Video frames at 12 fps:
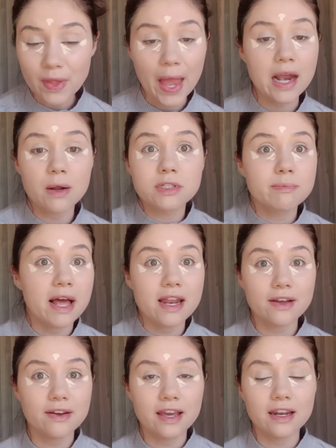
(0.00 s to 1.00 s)
and I was planning
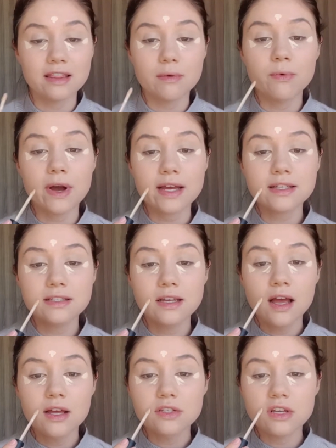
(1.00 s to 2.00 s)
on getting them waxed
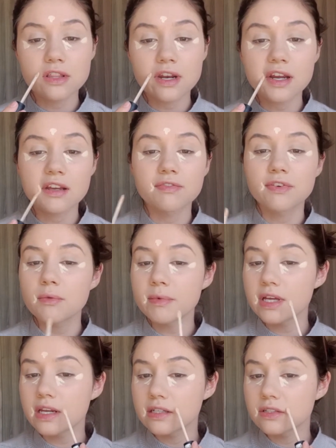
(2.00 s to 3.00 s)
so that I could film
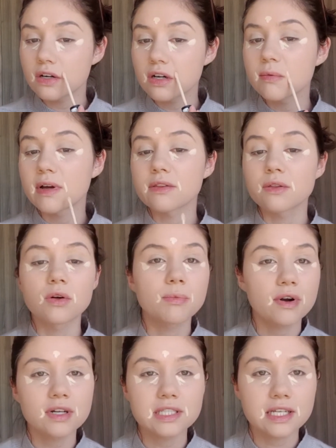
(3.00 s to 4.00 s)
it and talk about the whole
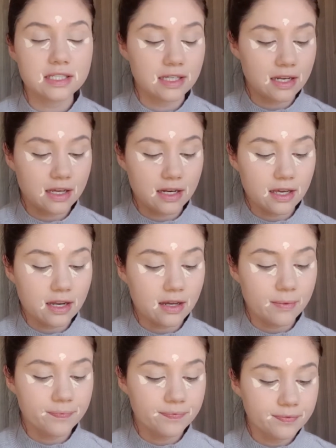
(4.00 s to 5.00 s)
process, yada yada yada.